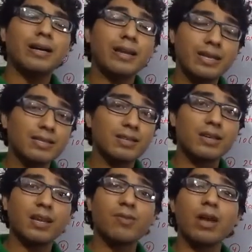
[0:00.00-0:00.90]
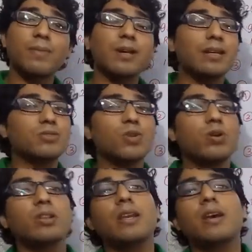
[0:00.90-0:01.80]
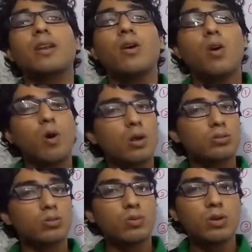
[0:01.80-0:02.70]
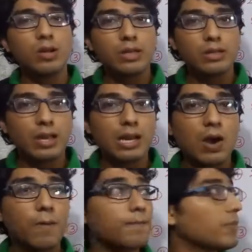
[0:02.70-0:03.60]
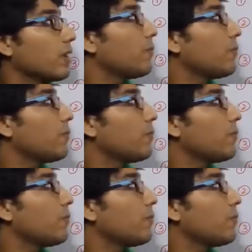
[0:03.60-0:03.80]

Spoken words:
registration requirement is not there also till now,